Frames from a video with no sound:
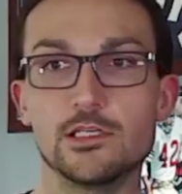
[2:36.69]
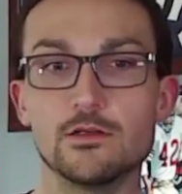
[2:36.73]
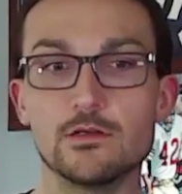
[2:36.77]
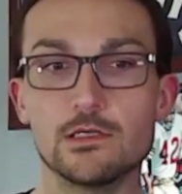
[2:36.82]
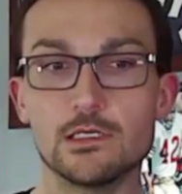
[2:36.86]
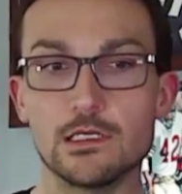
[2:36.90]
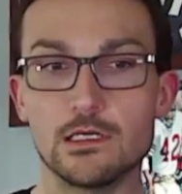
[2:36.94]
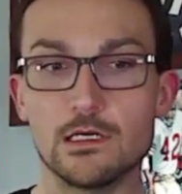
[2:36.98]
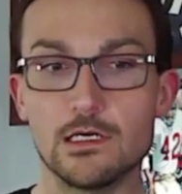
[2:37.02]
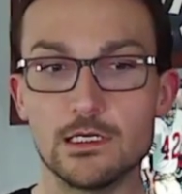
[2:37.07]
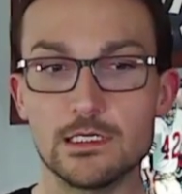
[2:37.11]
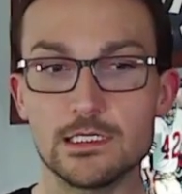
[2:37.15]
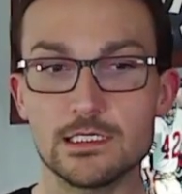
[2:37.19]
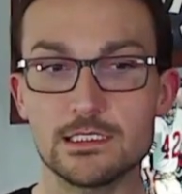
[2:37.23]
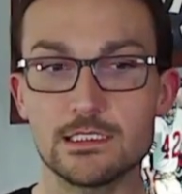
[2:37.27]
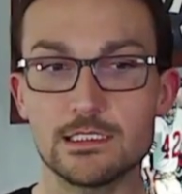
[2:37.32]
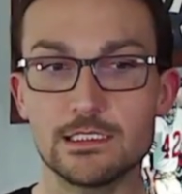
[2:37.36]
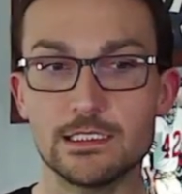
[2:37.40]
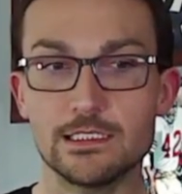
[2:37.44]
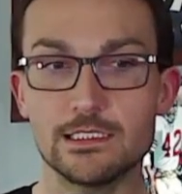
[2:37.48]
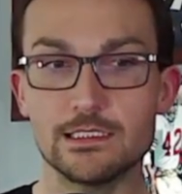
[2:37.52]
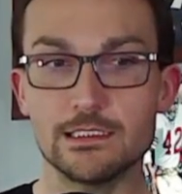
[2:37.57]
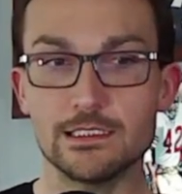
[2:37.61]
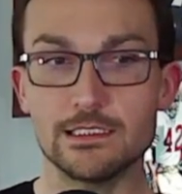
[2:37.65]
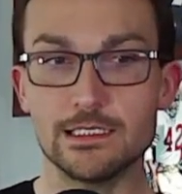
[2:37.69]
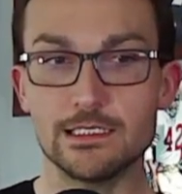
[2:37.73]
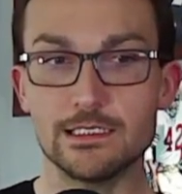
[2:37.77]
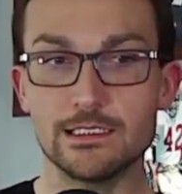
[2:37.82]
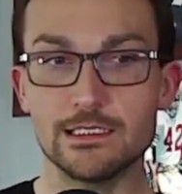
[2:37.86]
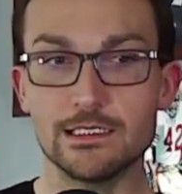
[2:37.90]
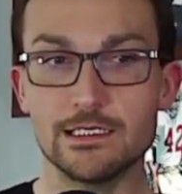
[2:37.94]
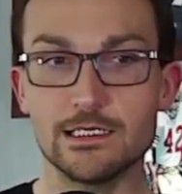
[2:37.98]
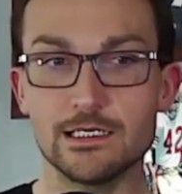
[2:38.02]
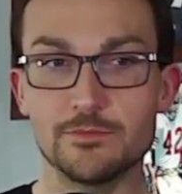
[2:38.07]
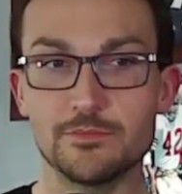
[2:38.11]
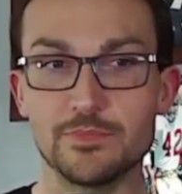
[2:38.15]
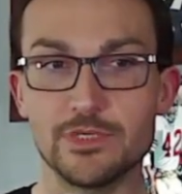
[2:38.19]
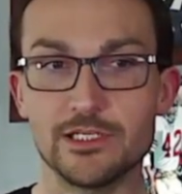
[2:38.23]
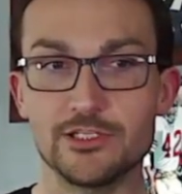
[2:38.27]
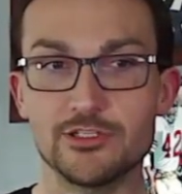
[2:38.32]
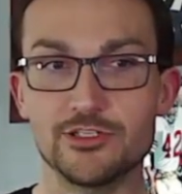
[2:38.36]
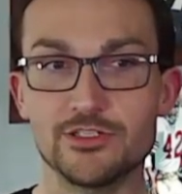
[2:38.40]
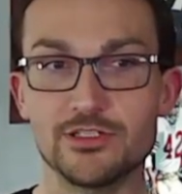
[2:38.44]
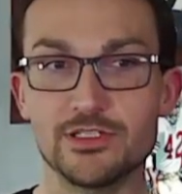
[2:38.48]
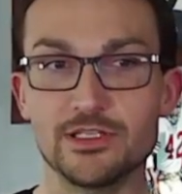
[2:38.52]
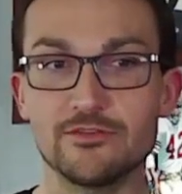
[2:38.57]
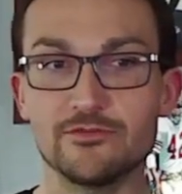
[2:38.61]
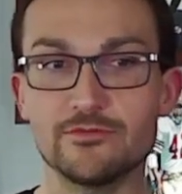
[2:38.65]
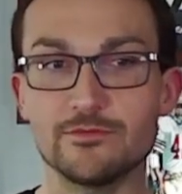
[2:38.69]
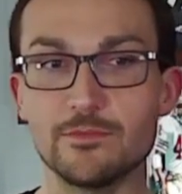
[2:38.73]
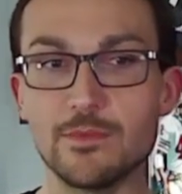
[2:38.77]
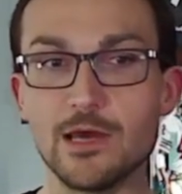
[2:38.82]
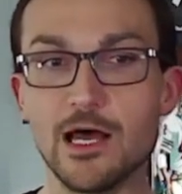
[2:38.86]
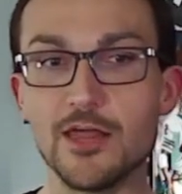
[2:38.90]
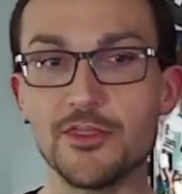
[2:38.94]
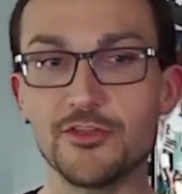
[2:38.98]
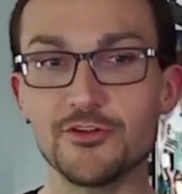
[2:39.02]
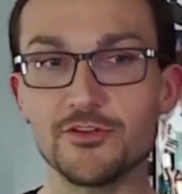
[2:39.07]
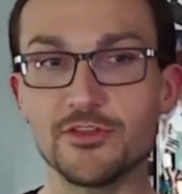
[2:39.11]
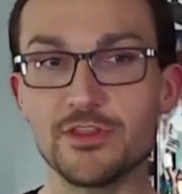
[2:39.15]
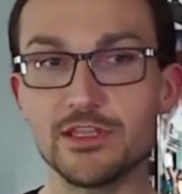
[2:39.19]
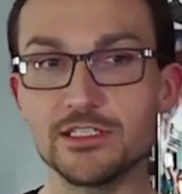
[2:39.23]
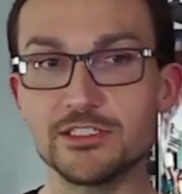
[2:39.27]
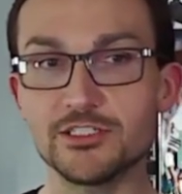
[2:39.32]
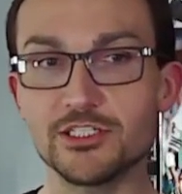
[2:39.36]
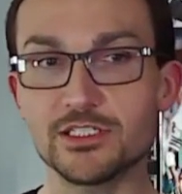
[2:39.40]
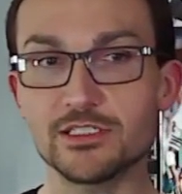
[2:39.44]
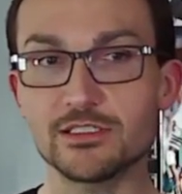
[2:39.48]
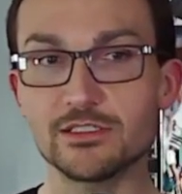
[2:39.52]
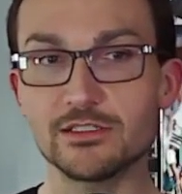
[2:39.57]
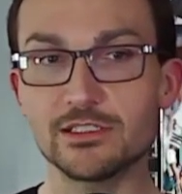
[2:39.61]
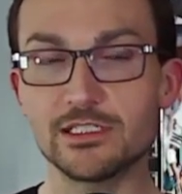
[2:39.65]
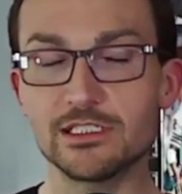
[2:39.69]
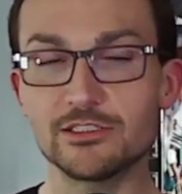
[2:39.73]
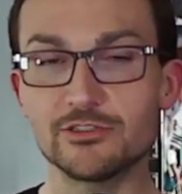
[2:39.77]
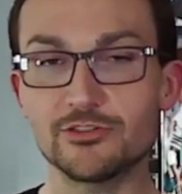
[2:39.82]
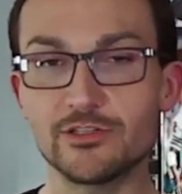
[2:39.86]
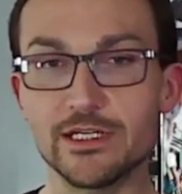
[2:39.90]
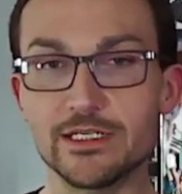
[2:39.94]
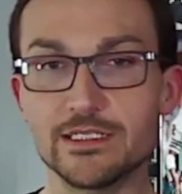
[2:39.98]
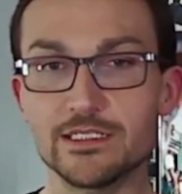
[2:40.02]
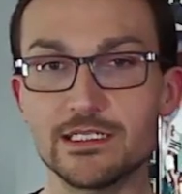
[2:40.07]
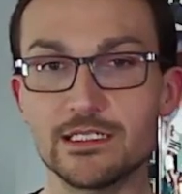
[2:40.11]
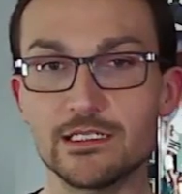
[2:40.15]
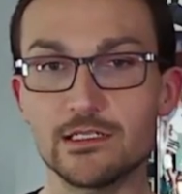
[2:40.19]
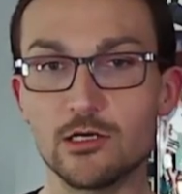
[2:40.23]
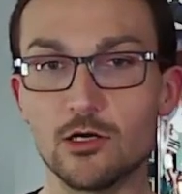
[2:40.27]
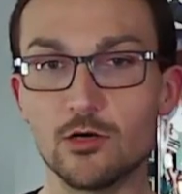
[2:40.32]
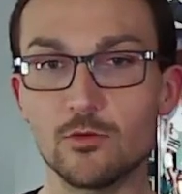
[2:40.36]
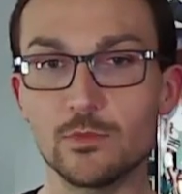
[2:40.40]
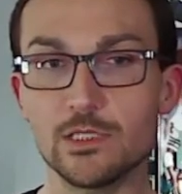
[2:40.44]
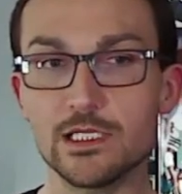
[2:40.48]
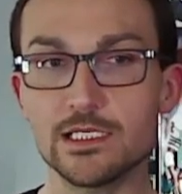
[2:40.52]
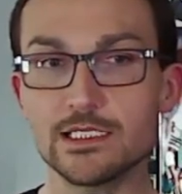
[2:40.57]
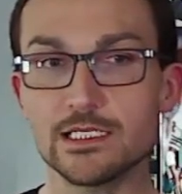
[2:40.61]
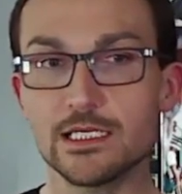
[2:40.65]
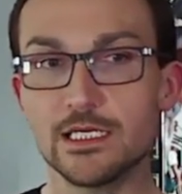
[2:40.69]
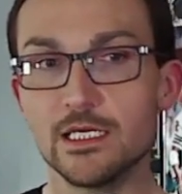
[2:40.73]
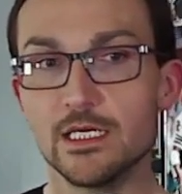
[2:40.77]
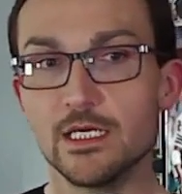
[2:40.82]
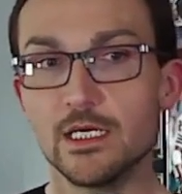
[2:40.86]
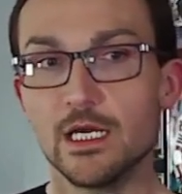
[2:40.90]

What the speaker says: know what? Honestly, like, they got pictures of him other than just looking crazy and homeless.